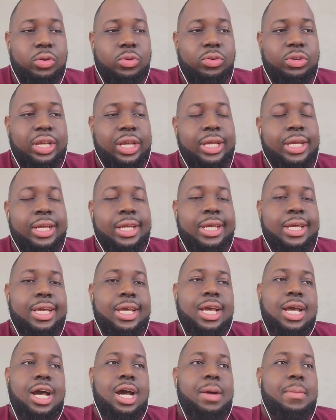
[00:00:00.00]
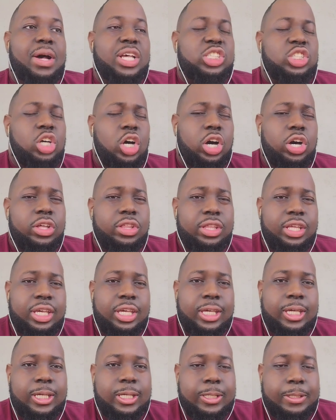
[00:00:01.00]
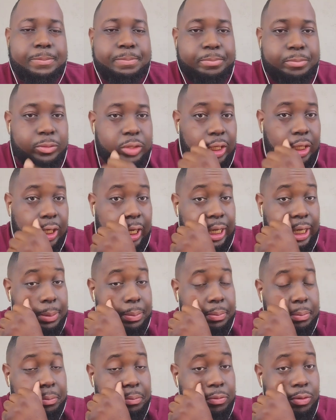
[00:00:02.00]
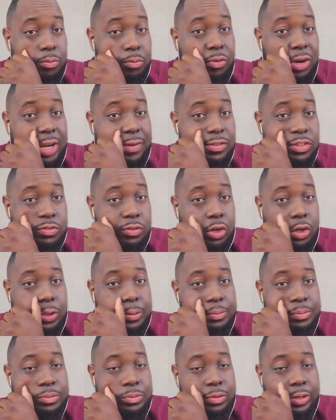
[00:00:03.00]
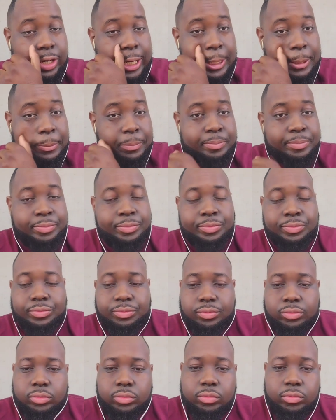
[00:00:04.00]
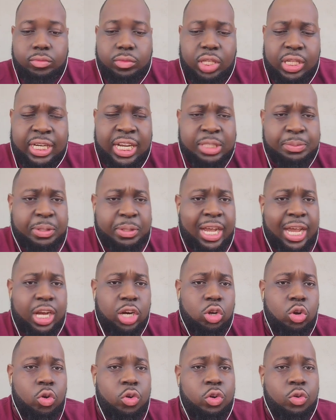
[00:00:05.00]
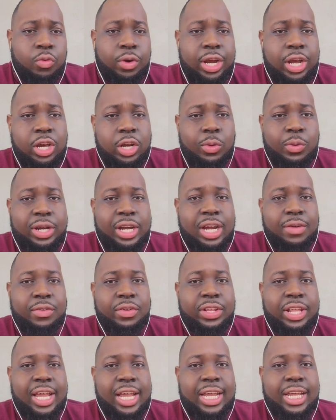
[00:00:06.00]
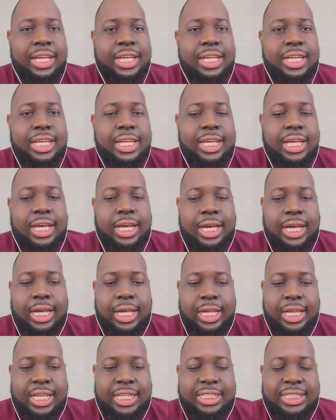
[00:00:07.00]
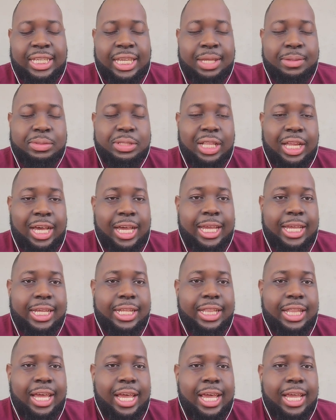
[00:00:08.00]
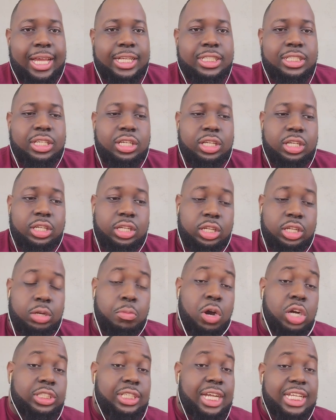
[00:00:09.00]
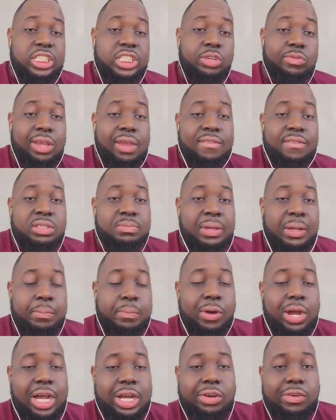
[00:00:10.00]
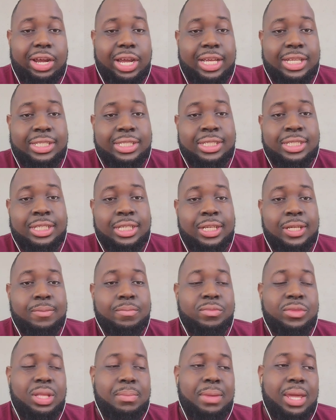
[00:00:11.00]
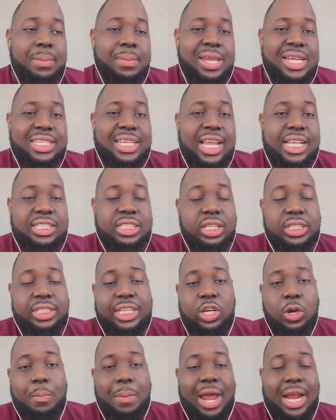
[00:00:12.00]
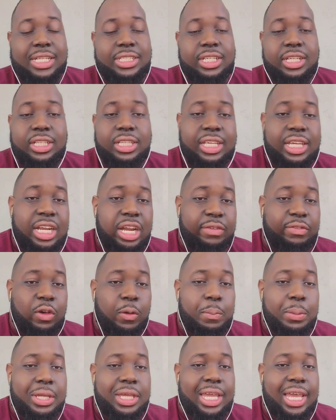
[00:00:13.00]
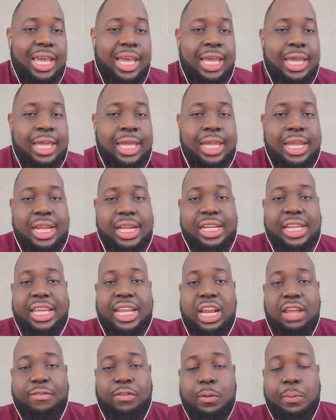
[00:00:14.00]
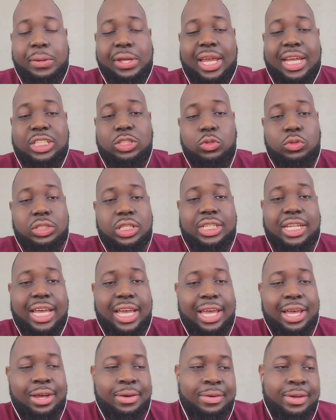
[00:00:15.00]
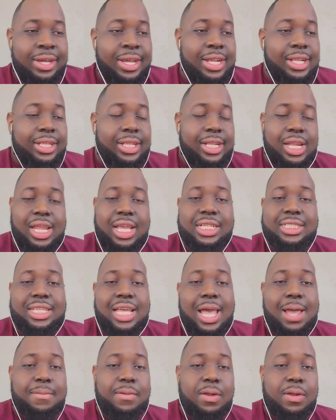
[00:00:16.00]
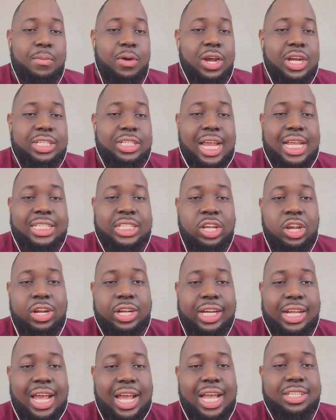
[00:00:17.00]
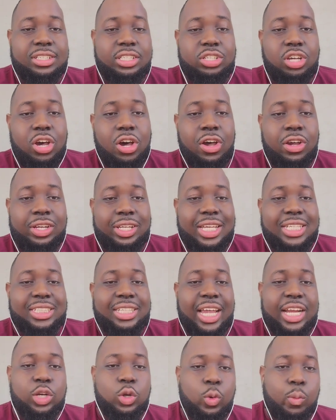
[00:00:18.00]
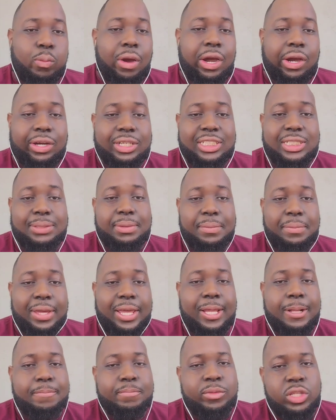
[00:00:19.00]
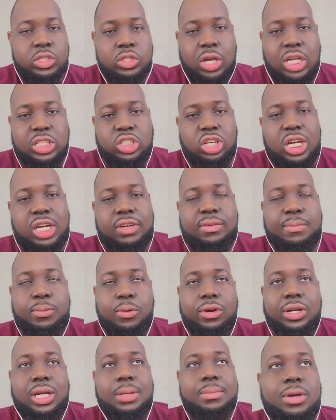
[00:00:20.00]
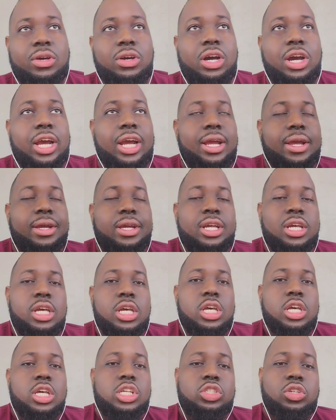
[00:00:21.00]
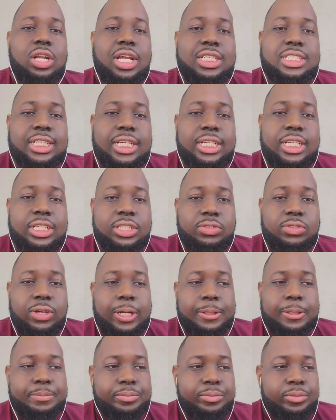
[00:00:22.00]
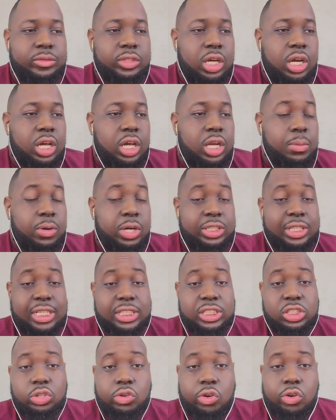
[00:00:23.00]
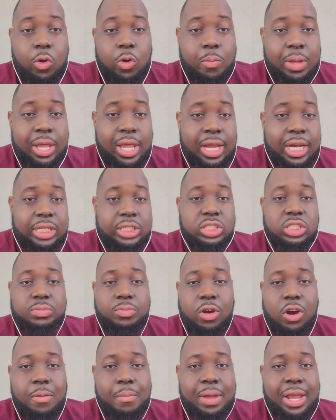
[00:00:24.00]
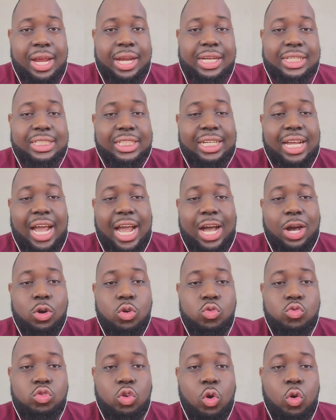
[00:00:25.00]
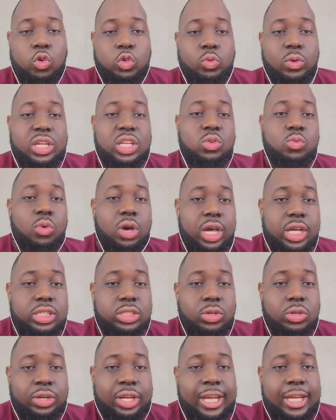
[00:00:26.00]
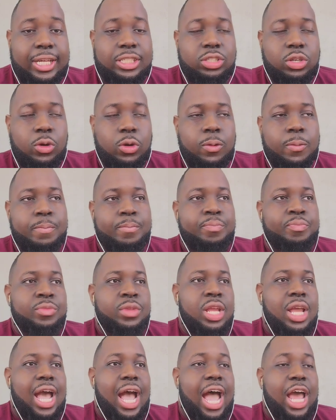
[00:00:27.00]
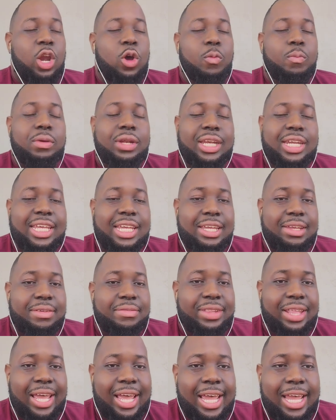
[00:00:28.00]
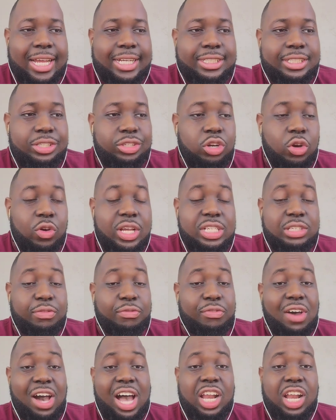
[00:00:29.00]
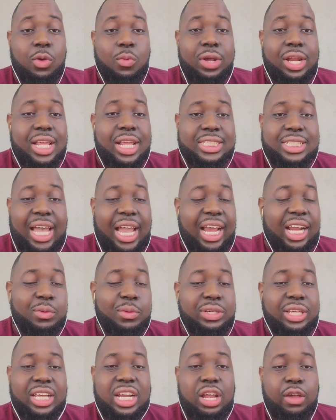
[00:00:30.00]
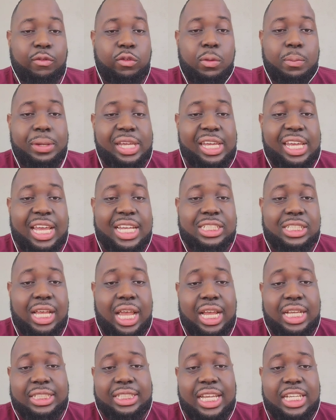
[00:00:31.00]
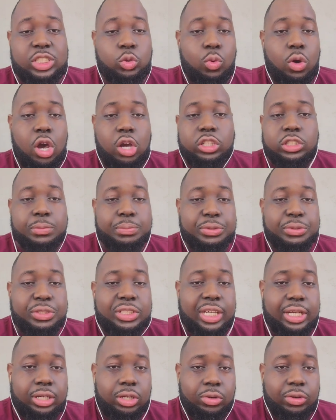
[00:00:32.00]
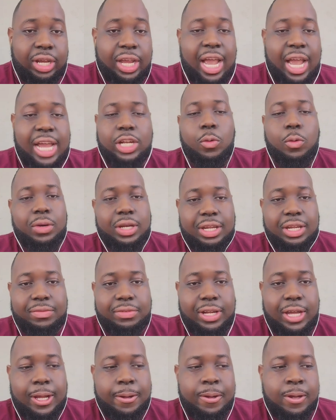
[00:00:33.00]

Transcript: Okay, um, I saw the the clip from Ravens Vault, right? That's been kind of going around or whatever. That uh, it seems like that Lamar Jackson and the Ravens make progress. That maybe he takes the deal back to the NFLPA, and the NFLPA shoots it down. The next time Lamar Jackson and Eric DeCosta talk, it's like no progress has been made. So I saw that report come All right. So let's say this, right? Uh, Lamar Jackson's a grown man. He's a smart man. He's a guy who knows what he wants. Okay, so I don't believe that you know he's following exactly what the NFLPA says to 100%. Okay, I don't believe that.